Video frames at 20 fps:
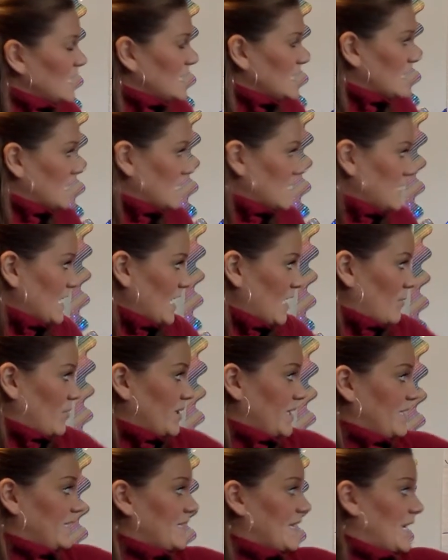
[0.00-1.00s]
Did it take
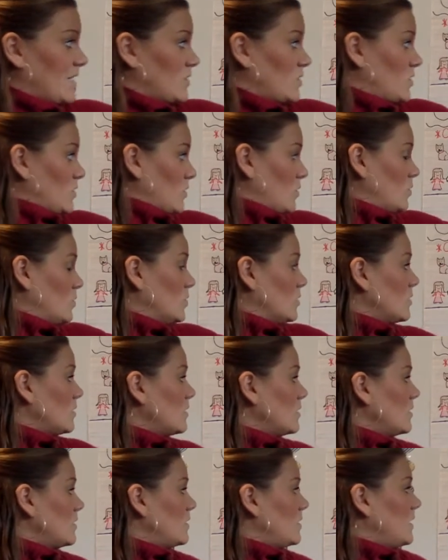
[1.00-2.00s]
place at
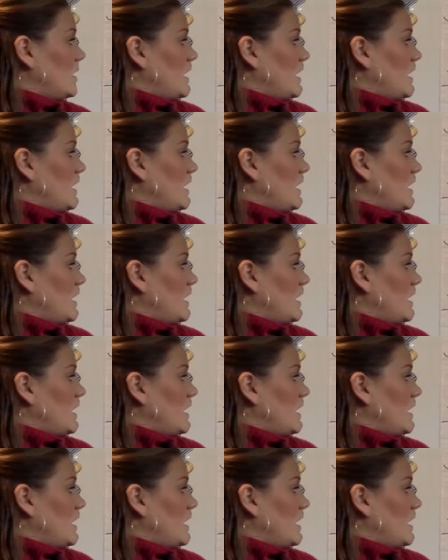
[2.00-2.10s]
school?